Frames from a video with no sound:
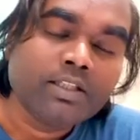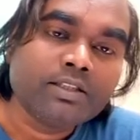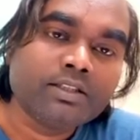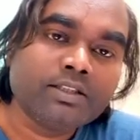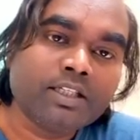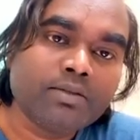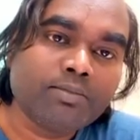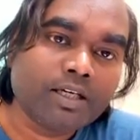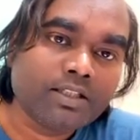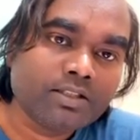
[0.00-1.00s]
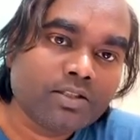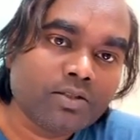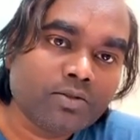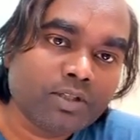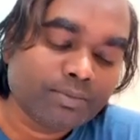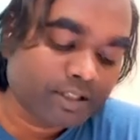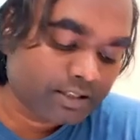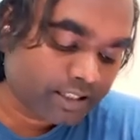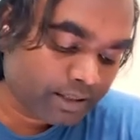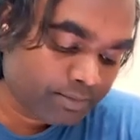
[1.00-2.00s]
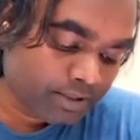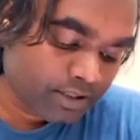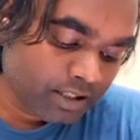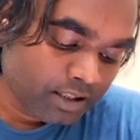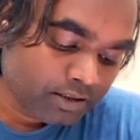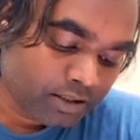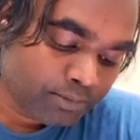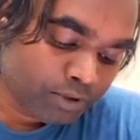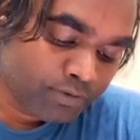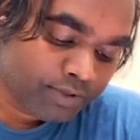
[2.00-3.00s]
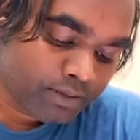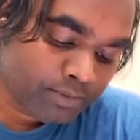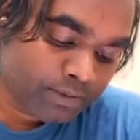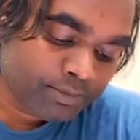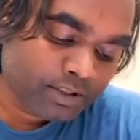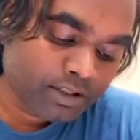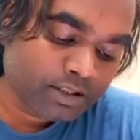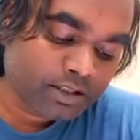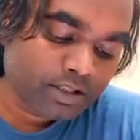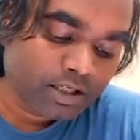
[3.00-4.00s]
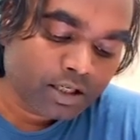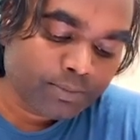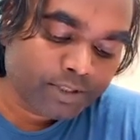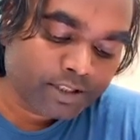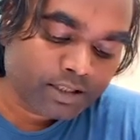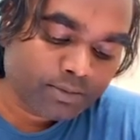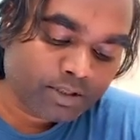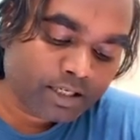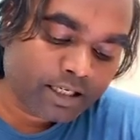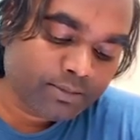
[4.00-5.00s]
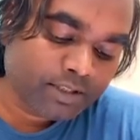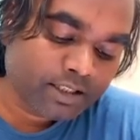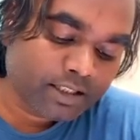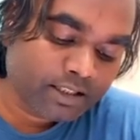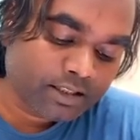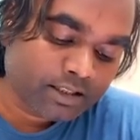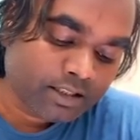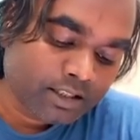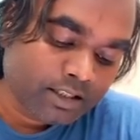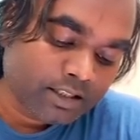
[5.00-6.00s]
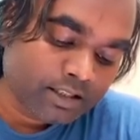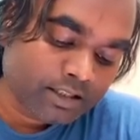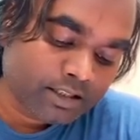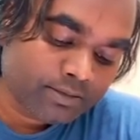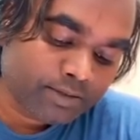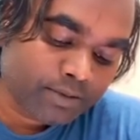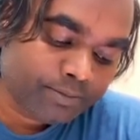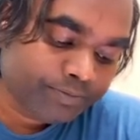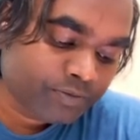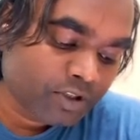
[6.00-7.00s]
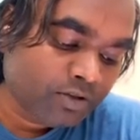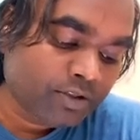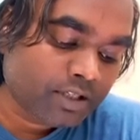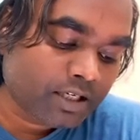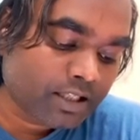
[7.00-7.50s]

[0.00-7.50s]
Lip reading: z bar is equal to a minus ib. The polar form of the complex number can be written in this form, where r